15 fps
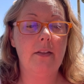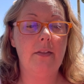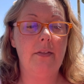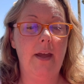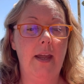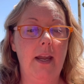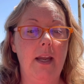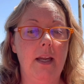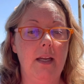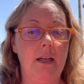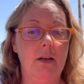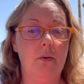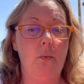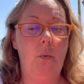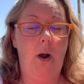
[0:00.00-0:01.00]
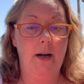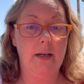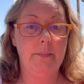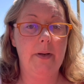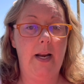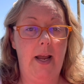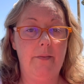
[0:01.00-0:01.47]
they
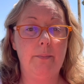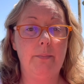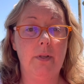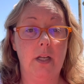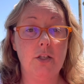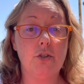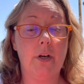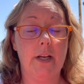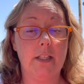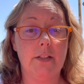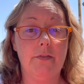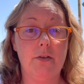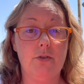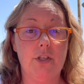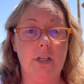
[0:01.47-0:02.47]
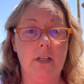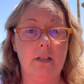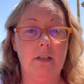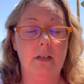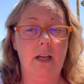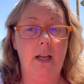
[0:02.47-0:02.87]
wanted me to have a blood transfusion.